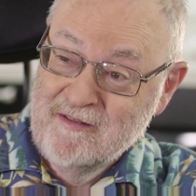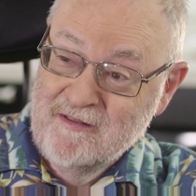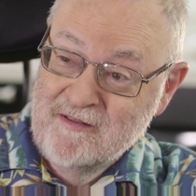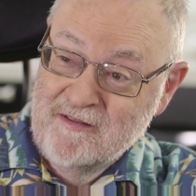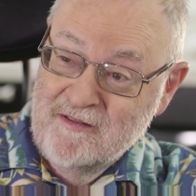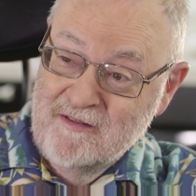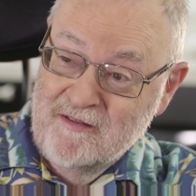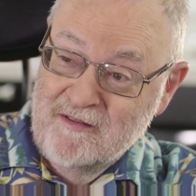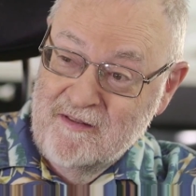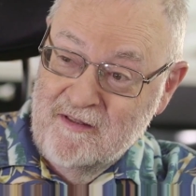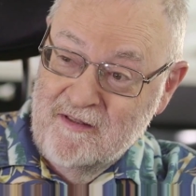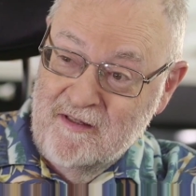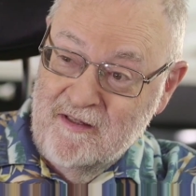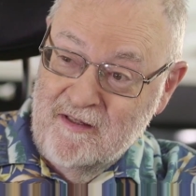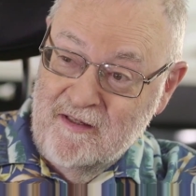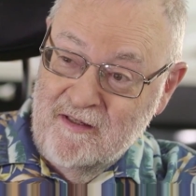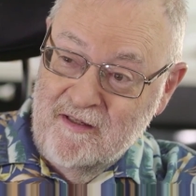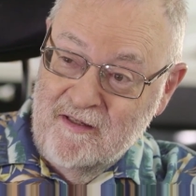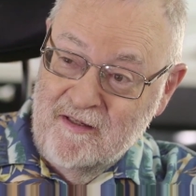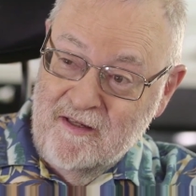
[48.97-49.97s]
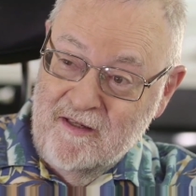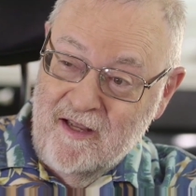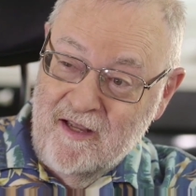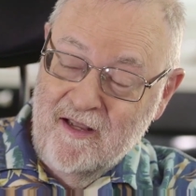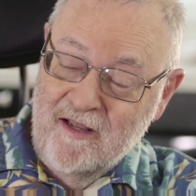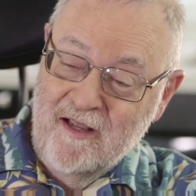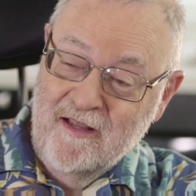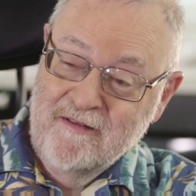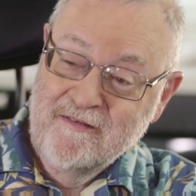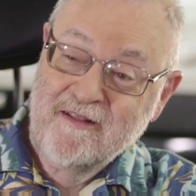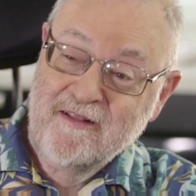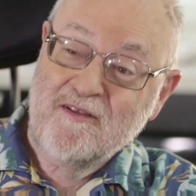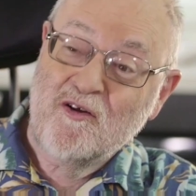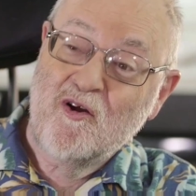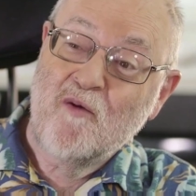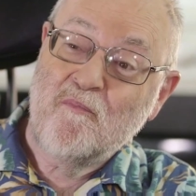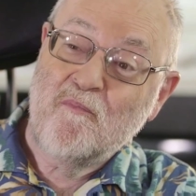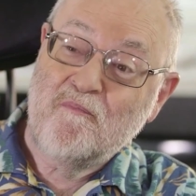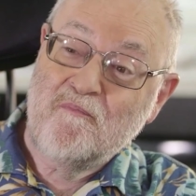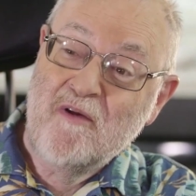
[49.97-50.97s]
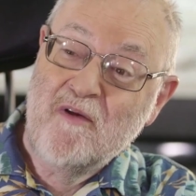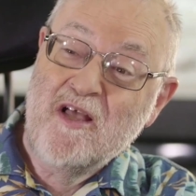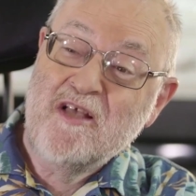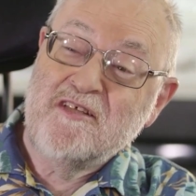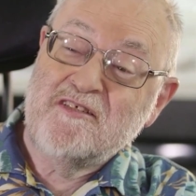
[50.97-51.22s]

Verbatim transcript: Yeah, but you know what? And the people are, in the...